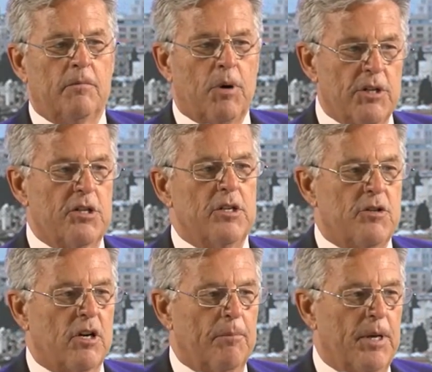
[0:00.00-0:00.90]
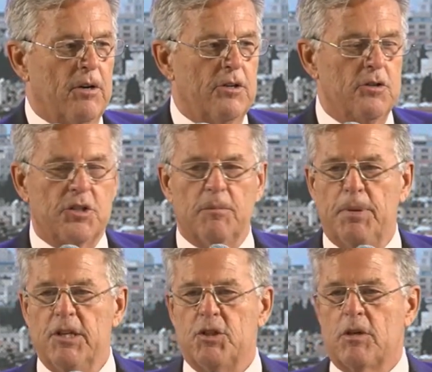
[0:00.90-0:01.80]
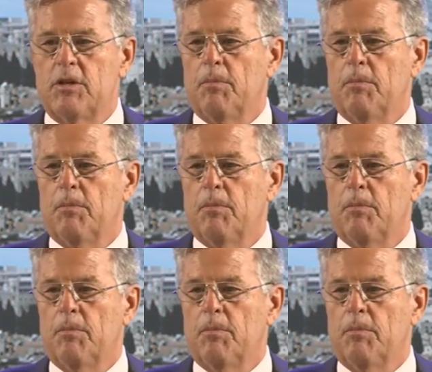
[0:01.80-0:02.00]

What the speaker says: President Trump introduced the Peace to